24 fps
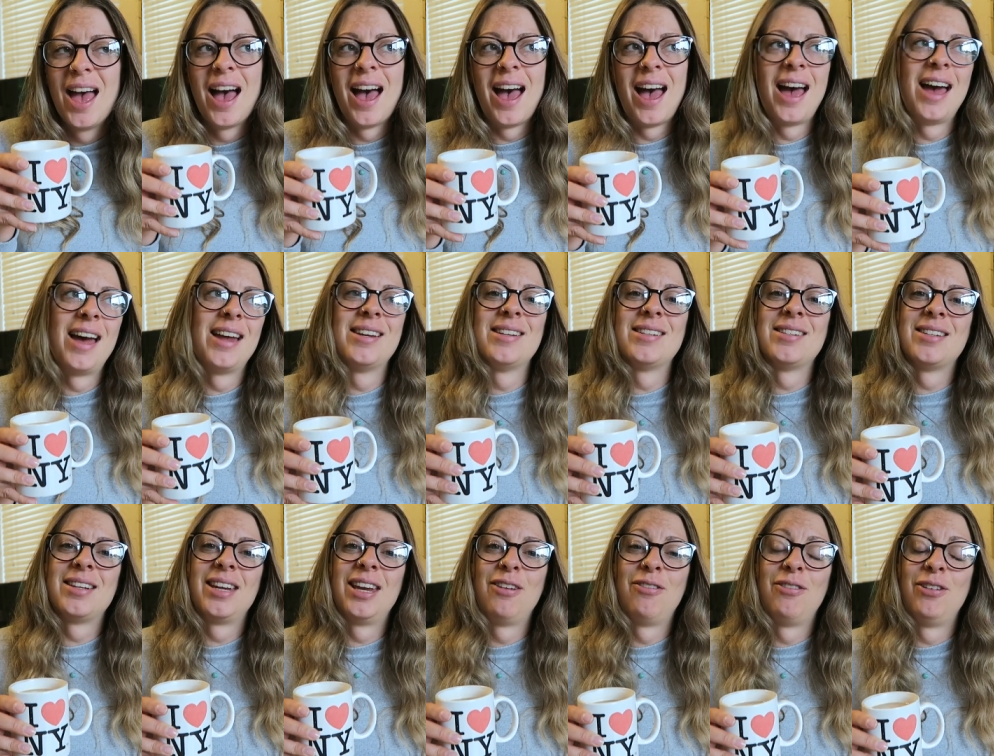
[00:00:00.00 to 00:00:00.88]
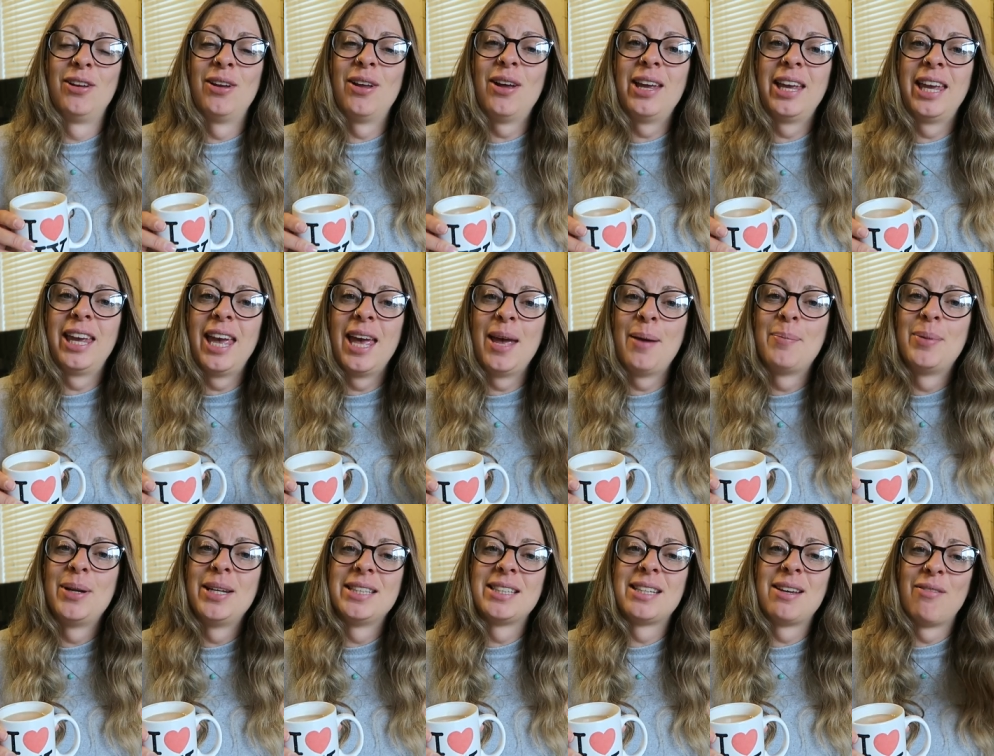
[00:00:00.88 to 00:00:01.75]
And if you like it,
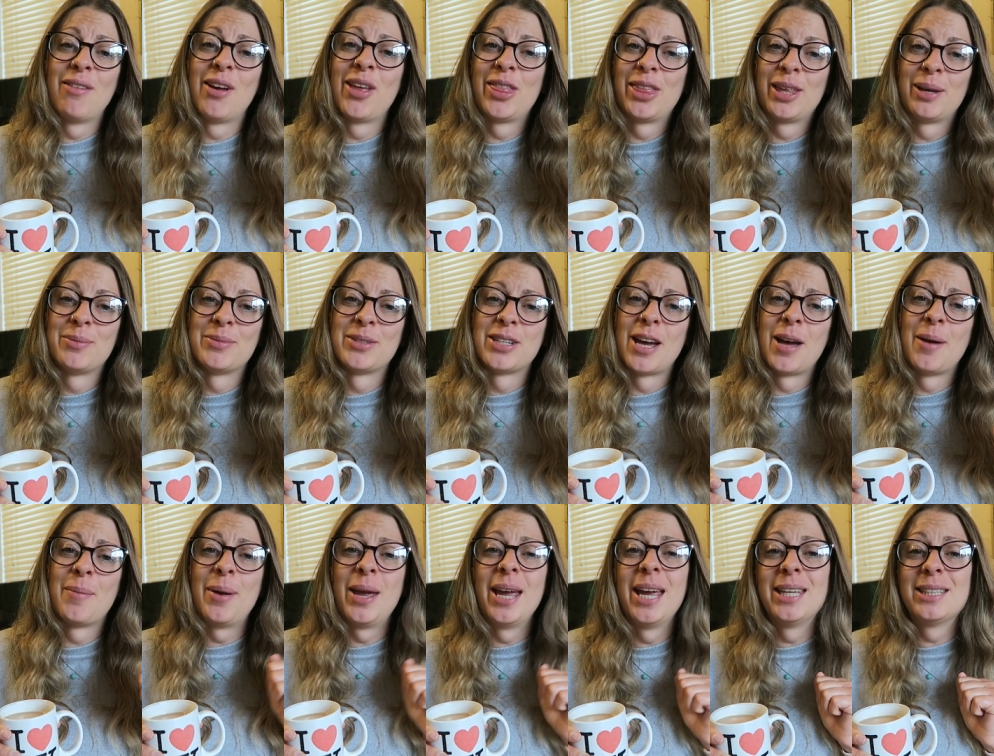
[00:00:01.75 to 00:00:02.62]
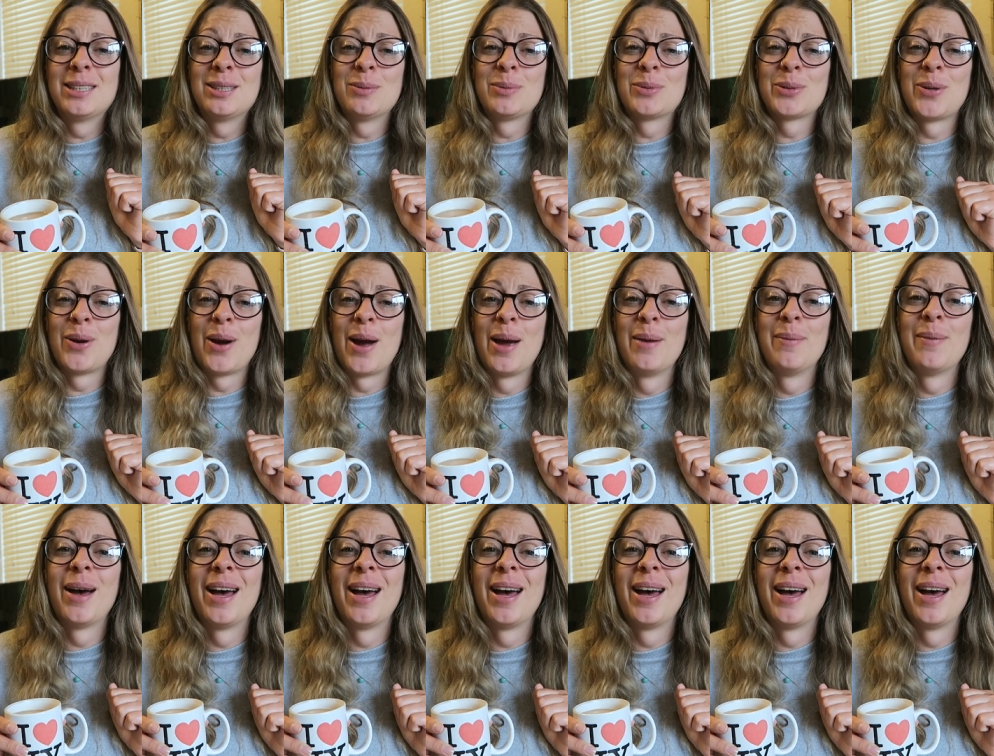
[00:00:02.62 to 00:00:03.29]
please give it a thumbs up, hit subscribe,